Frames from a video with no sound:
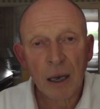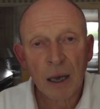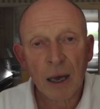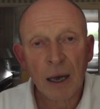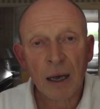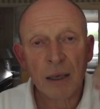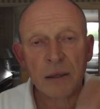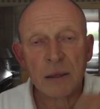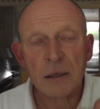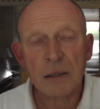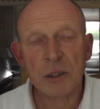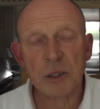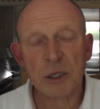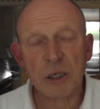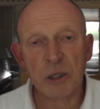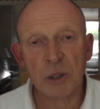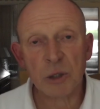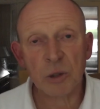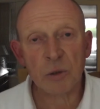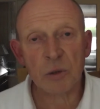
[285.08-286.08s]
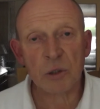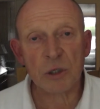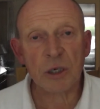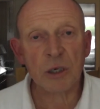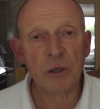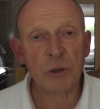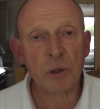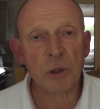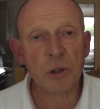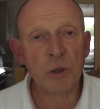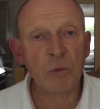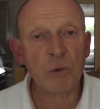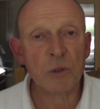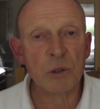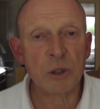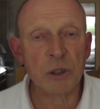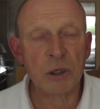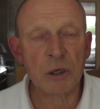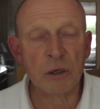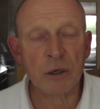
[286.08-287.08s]
and the seesaw tilts to one
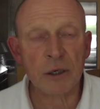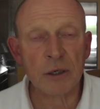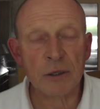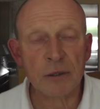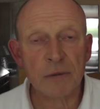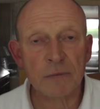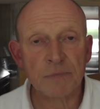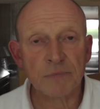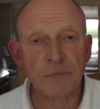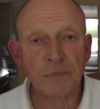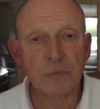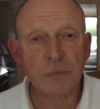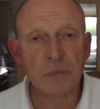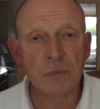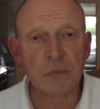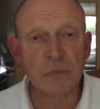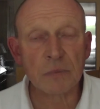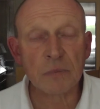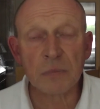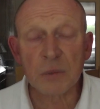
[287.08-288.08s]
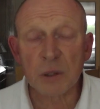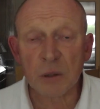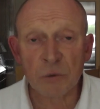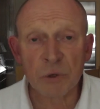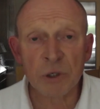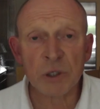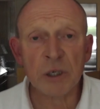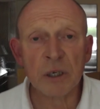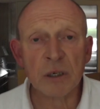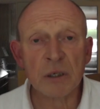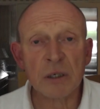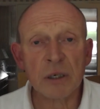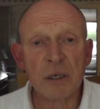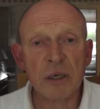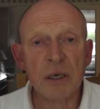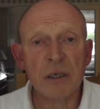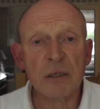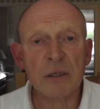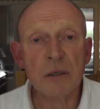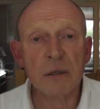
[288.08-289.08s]
side, resulting
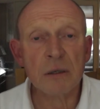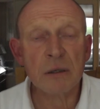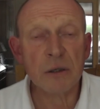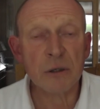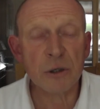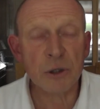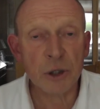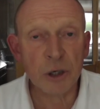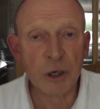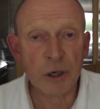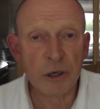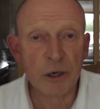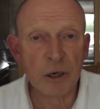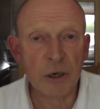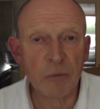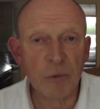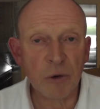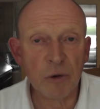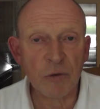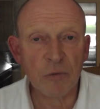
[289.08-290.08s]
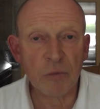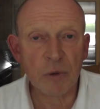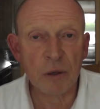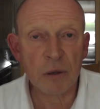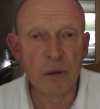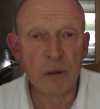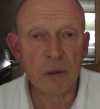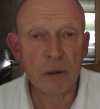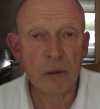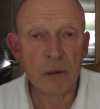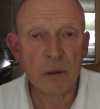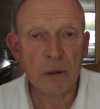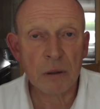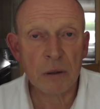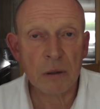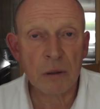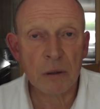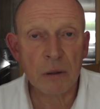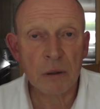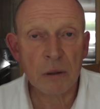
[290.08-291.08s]
in jerky movement.
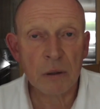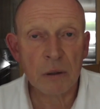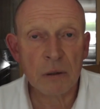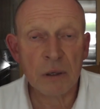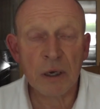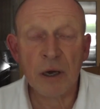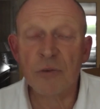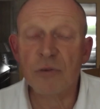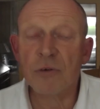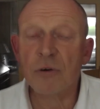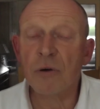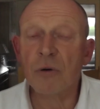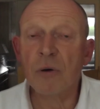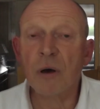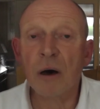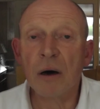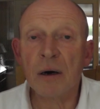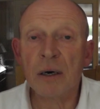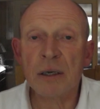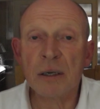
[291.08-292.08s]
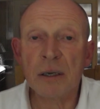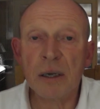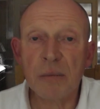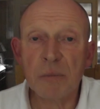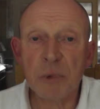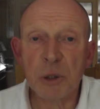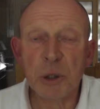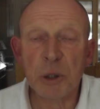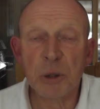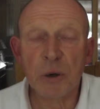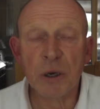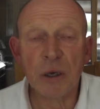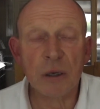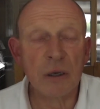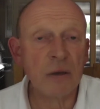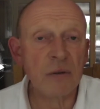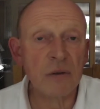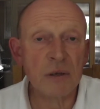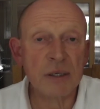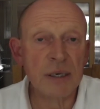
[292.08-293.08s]
Now, through guided imagery and
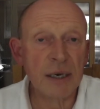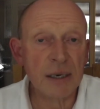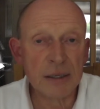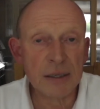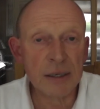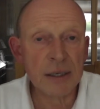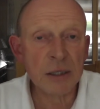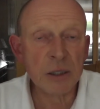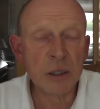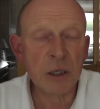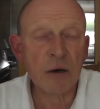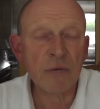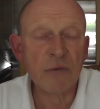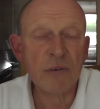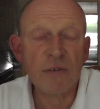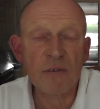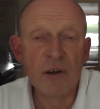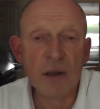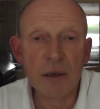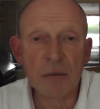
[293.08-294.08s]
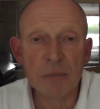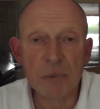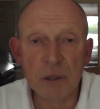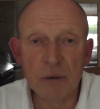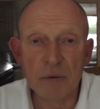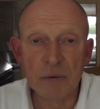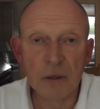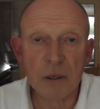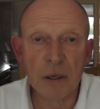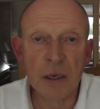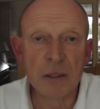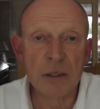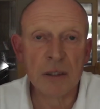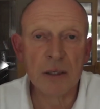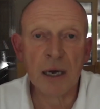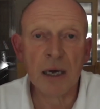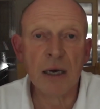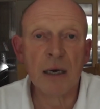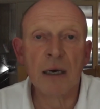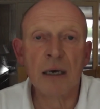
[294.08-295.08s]
other techniques that I've developed over the last
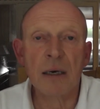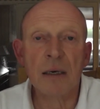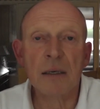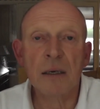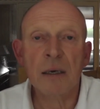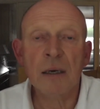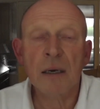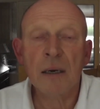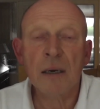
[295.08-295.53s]
decade,